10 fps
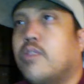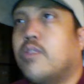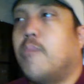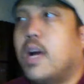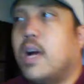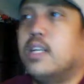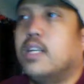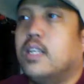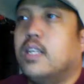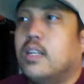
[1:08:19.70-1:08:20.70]
But
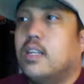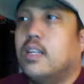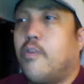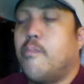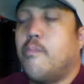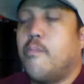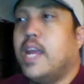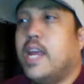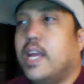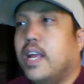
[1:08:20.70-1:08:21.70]
for
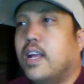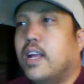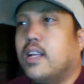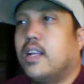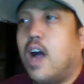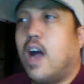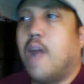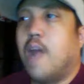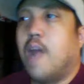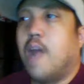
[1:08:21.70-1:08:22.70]
me,
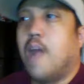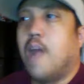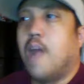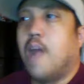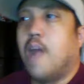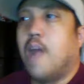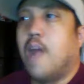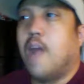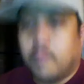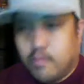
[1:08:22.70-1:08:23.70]
I'm the type,
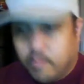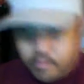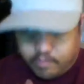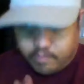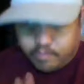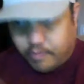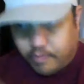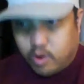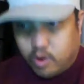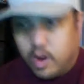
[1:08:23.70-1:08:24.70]

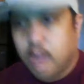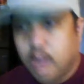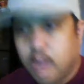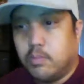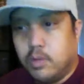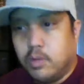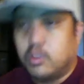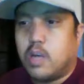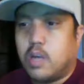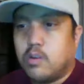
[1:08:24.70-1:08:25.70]
before House of Blues,
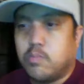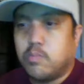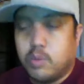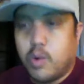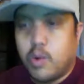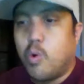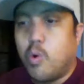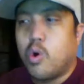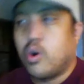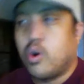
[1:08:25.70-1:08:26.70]
I was Blu-ray
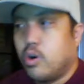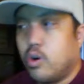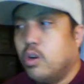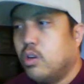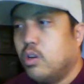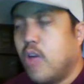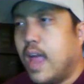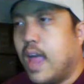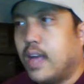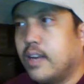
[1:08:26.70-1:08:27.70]
hoarder,
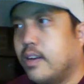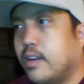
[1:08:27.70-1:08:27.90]
and